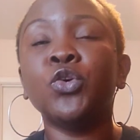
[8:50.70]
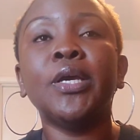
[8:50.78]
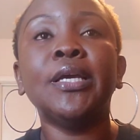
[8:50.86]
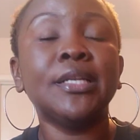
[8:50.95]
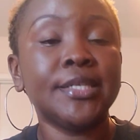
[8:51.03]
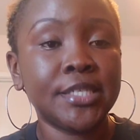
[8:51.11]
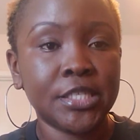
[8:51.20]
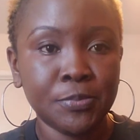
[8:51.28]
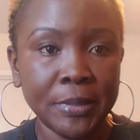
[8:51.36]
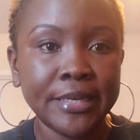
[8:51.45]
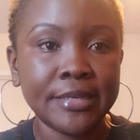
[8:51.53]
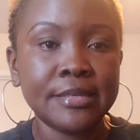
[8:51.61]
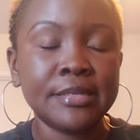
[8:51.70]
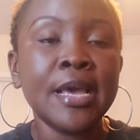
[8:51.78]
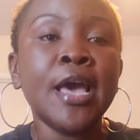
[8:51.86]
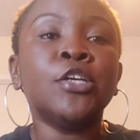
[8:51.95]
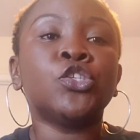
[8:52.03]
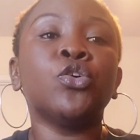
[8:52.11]
English speakers.
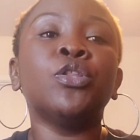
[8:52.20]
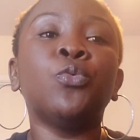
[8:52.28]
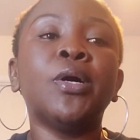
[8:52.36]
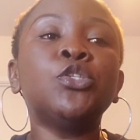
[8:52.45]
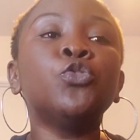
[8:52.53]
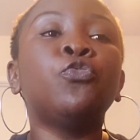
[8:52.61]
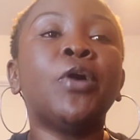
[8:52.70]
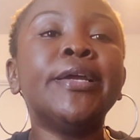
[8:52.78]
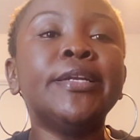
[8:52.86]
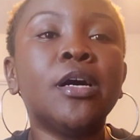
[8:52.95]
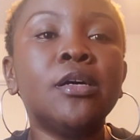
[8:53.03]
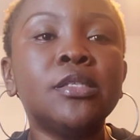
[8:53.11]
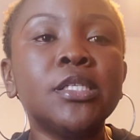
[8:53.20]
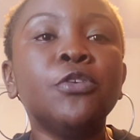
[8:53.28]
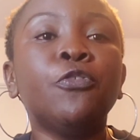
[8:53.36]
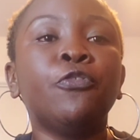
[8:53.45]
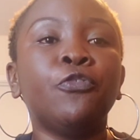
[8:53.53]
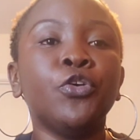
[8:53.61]
So they want to find out
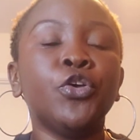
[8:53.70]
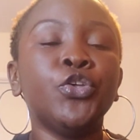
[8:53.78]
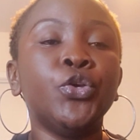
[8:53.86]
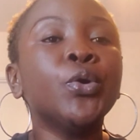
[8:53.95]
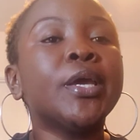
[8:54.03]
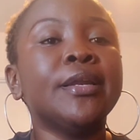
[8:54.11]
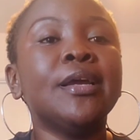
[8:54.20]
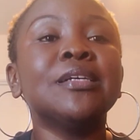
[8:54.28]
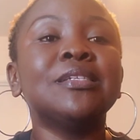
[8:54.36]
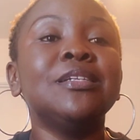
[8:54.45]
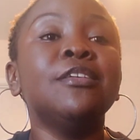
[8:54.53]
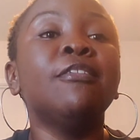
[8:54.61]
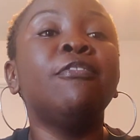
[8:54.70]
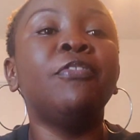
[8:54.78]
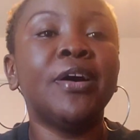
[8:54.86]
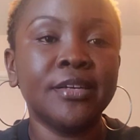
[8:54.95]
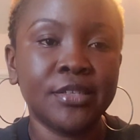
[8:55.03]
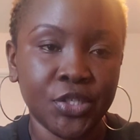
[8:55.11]
if you can actually
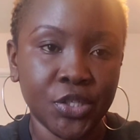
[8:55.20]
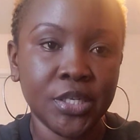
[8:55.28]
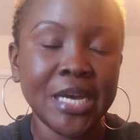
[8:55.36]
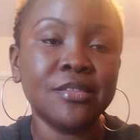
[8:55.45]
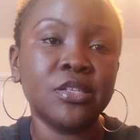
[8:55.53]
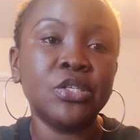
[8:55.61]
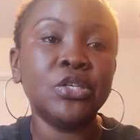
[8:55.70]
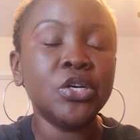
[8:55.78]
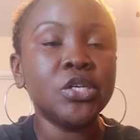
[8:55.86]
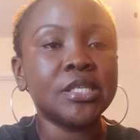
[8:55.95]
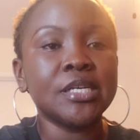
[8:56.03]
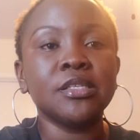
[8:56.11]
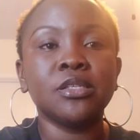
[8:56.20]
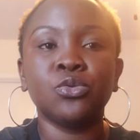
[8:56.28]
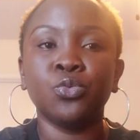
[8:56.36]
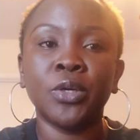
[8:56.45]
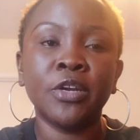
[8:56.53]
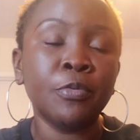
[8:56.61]
function as a nurse, as
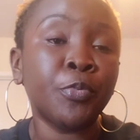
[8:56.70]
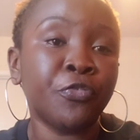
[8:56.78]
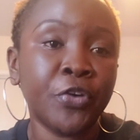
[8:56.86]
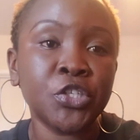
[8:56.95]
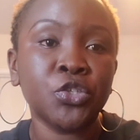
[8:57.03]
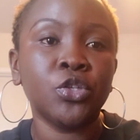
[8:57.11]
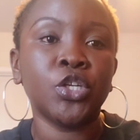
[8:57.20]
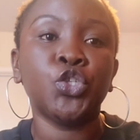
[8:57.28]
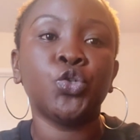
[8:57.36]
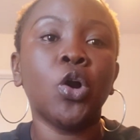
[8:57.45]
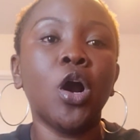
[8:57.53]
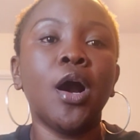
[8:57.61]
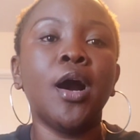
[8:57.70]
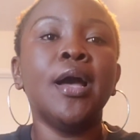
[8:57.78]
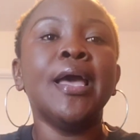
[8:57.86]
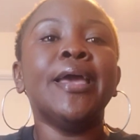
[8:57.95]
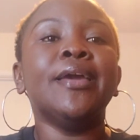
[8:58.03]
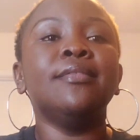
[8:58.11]
whatever professional that you are
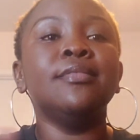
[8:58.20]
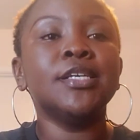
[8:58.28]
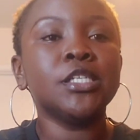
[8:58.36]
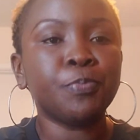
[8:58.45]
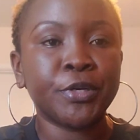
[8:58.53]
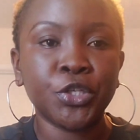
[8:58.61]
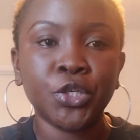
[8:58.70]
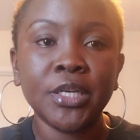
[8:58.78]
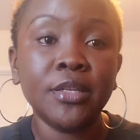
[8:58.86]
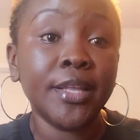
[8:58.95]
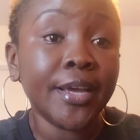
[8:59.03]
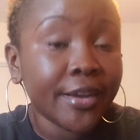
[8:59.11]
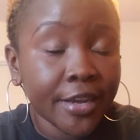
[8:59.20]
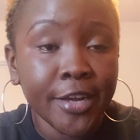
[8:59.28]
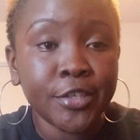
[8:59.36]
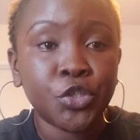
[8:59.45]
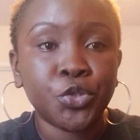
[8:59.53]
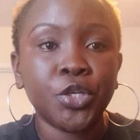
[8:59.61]
in their
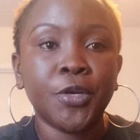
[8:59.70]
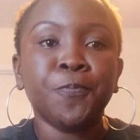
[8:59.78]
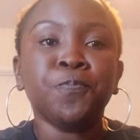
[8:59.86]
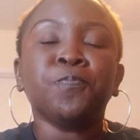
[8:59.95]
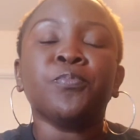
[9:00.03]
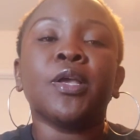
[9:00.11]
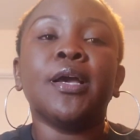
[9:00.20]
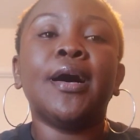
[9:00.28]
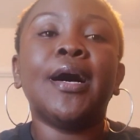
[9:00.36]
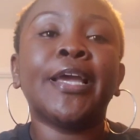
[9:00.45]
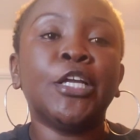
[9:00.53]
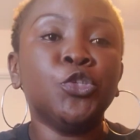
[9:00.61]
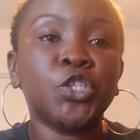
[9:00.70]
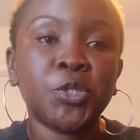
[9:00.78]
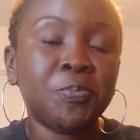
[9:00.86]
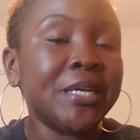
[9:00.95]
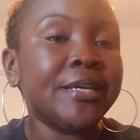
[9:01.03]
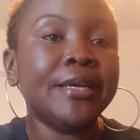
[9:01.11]
country. Can you
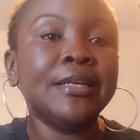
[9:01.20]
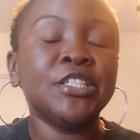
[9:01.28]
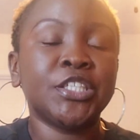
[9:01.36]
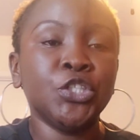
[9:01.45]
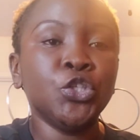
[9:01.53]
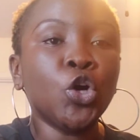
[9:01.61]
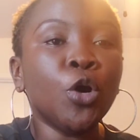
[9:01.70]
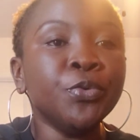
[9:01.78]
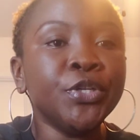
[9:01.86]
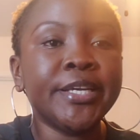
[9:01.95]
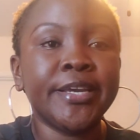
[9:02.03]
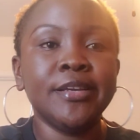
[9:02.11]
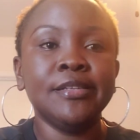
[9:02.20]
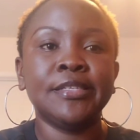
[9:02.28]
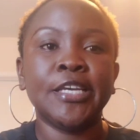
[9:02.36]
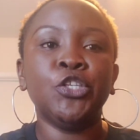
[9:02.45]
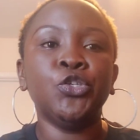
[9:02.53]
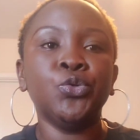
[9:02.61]
speak English? Can you
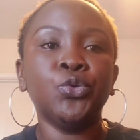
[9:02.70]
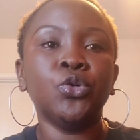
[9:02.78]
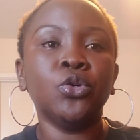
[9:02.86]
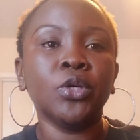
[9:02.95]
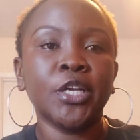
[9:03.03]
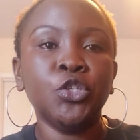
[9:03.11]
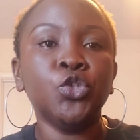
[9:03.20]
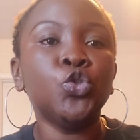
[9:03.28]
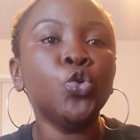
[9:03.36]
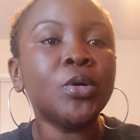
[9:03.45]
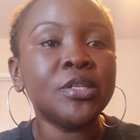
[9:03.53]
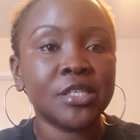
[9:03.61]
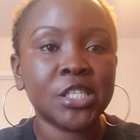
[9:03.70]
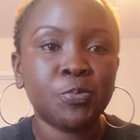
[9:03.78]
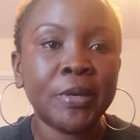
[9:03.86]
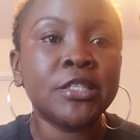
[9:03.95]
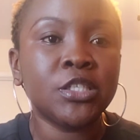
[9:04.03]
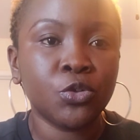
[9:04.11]
communicate? Can you do what is
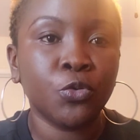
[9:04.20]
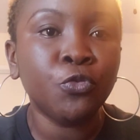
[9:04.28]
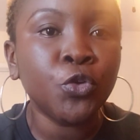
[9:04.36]
expected of